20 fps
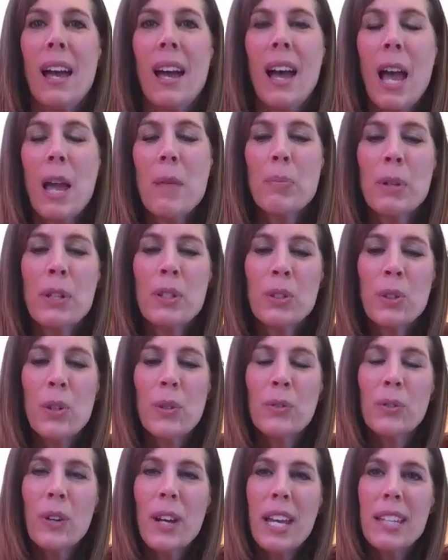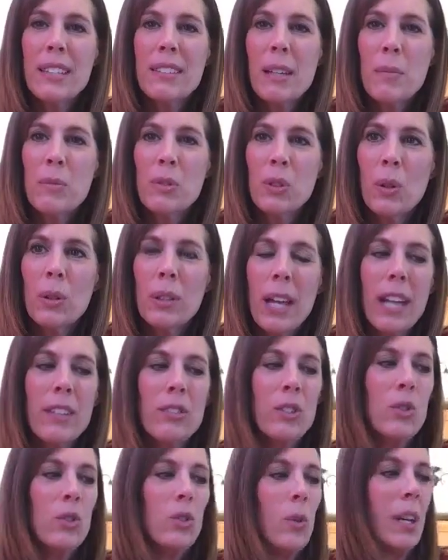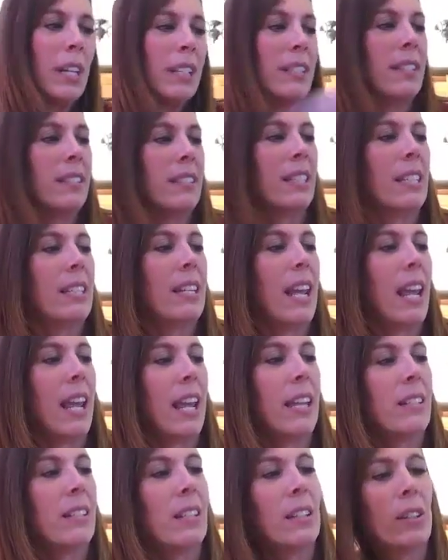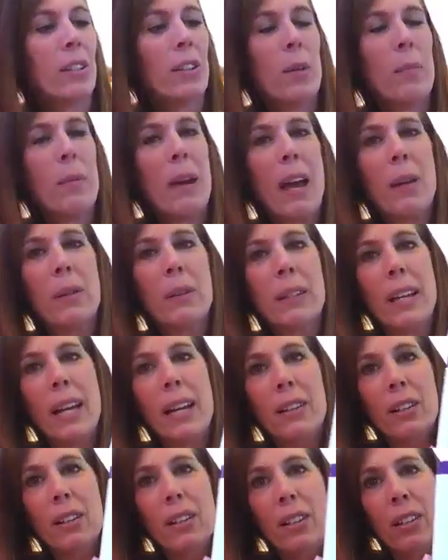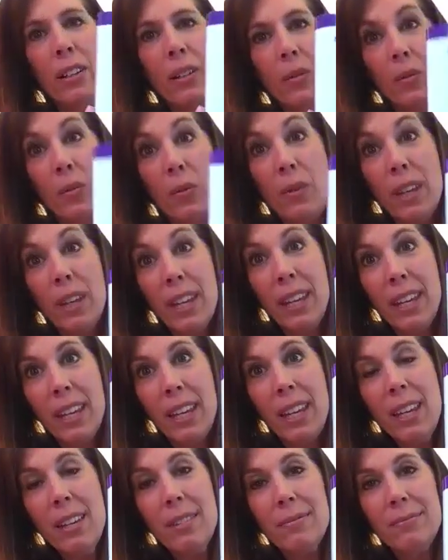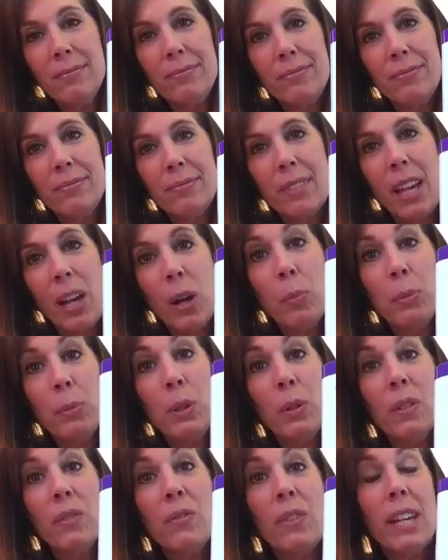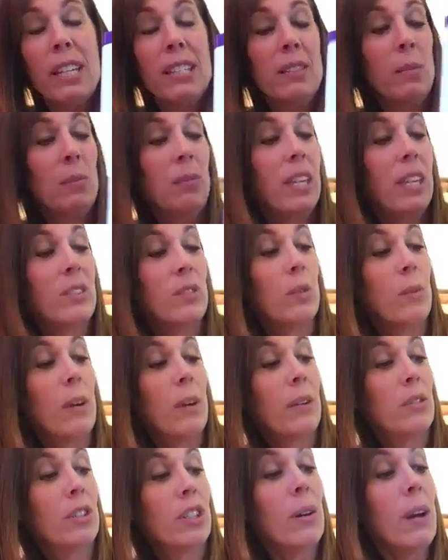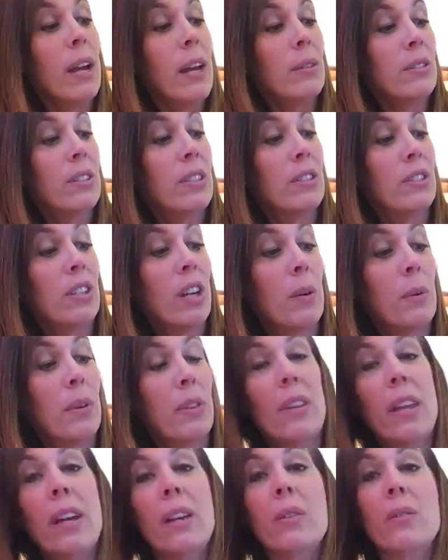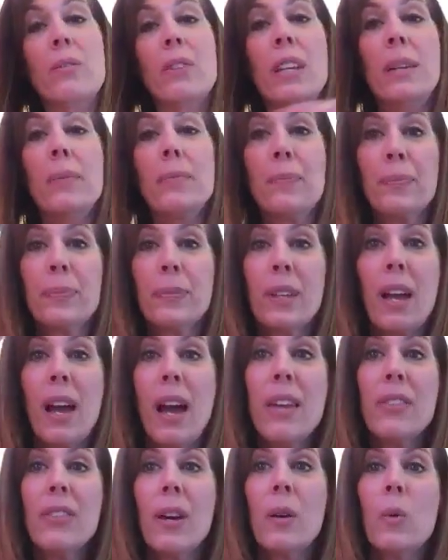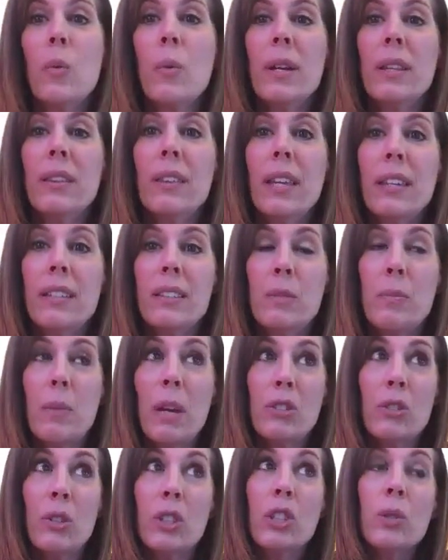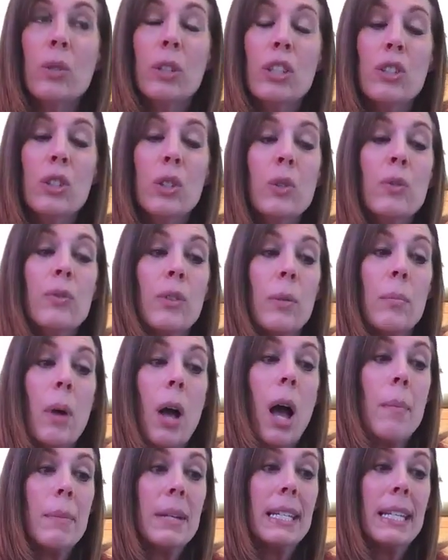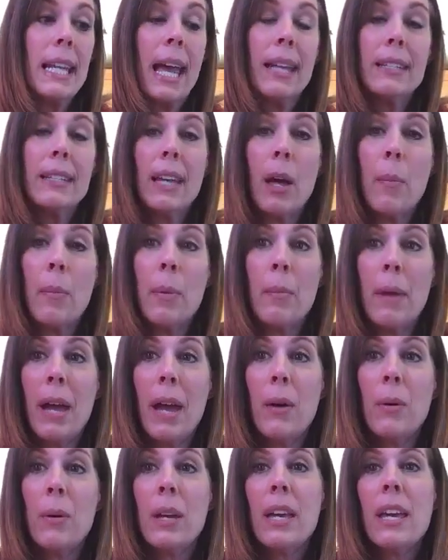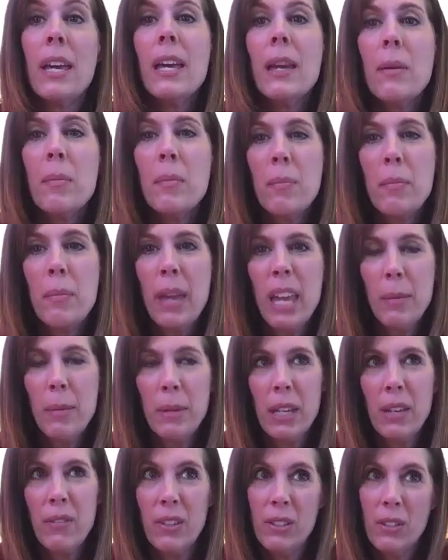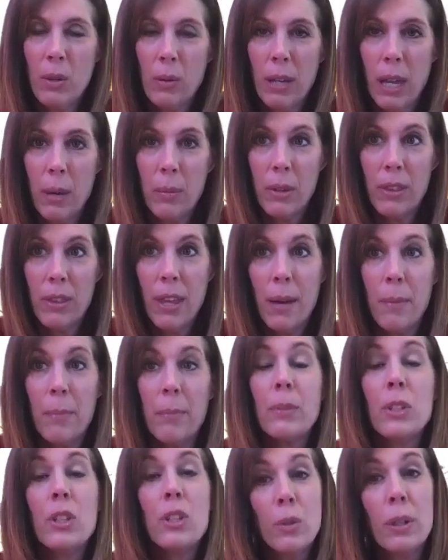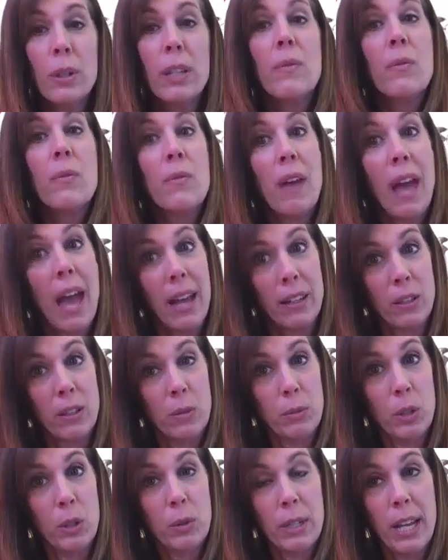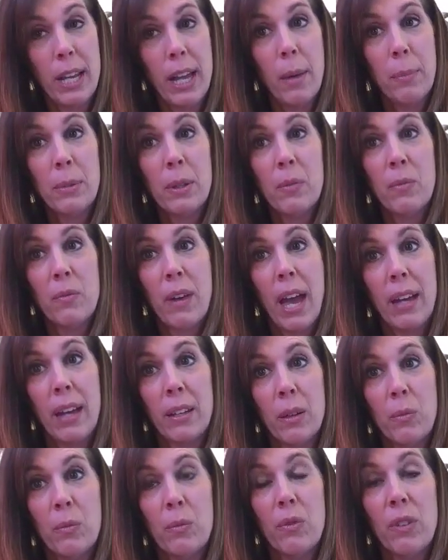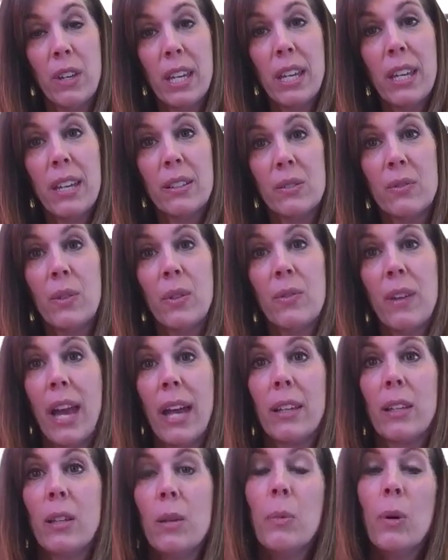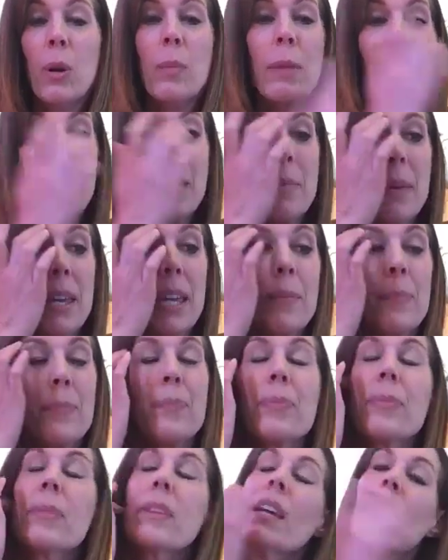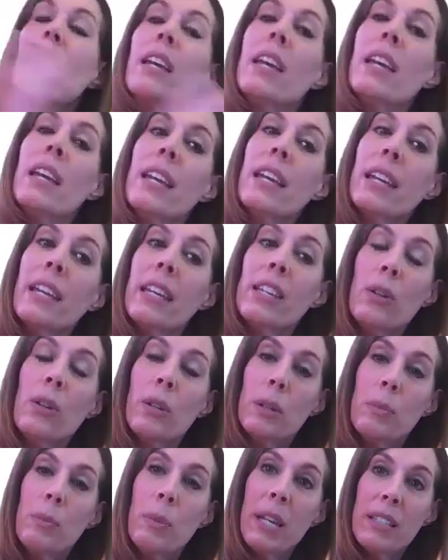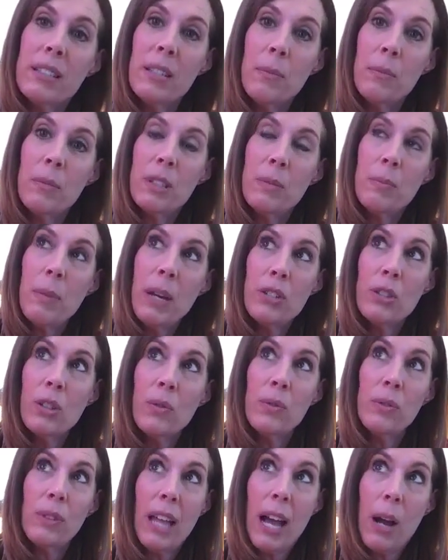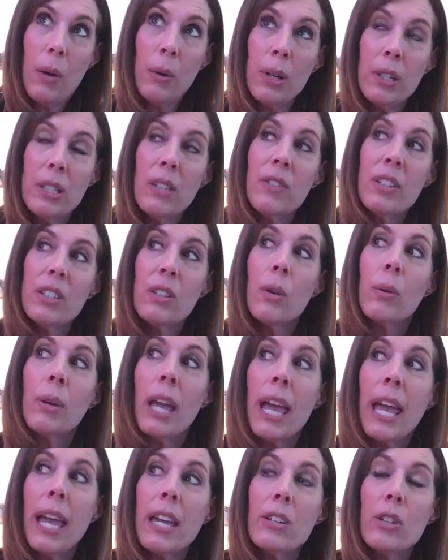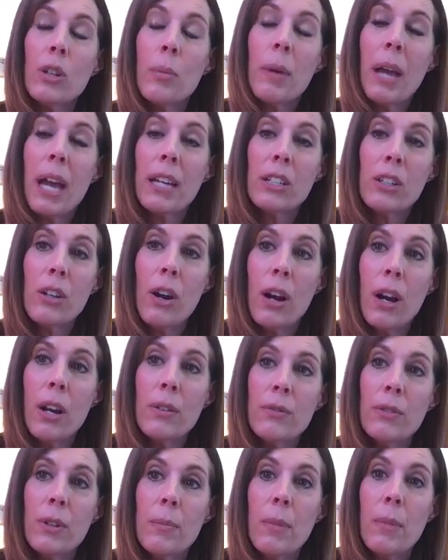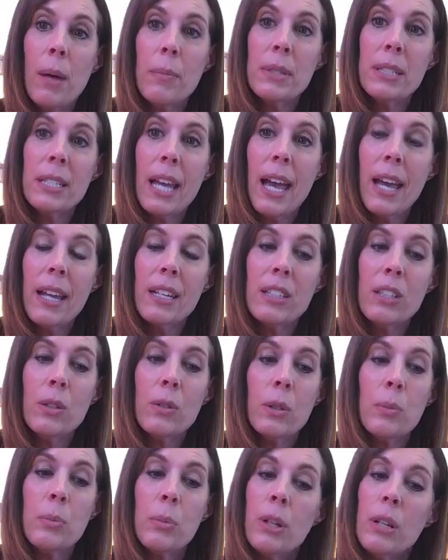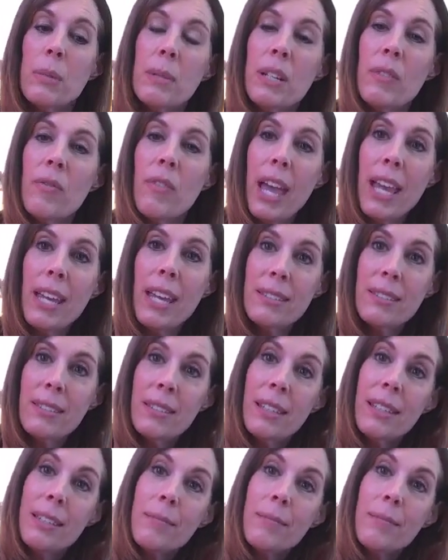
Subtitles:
Hi, preschool friends. I'm so glad you joined us today to learn about letter V. I hope you can find some things around your house to start with letter V. I thought of one thing special you could do for mom and dad to help them out. Maybe, if it's okay with them, you could vacuum. You could help them vacuum. V is for vacuum. Or maybe you could pick some special flowers, if it's okay, in your backyard for mom and dad, and you could put them in a vase.